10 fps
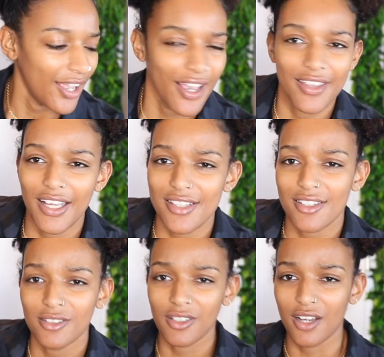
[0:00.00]
And that's
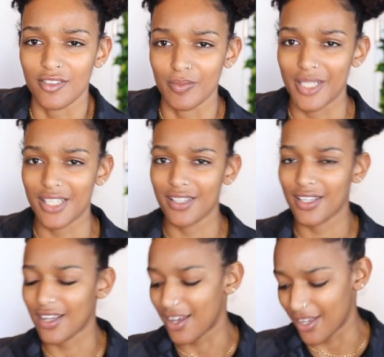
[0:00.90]
a lot of money.
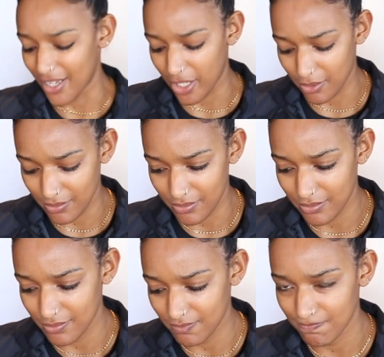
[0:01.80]
Like I'm
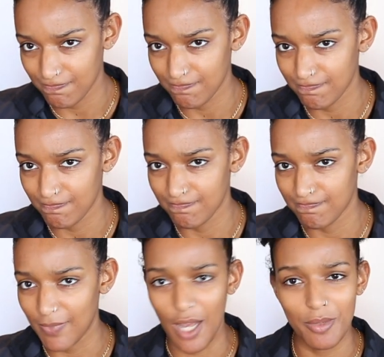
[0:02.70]

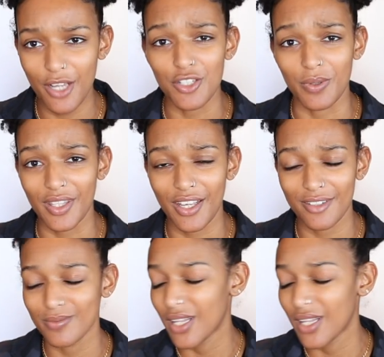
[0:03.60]
not doing that.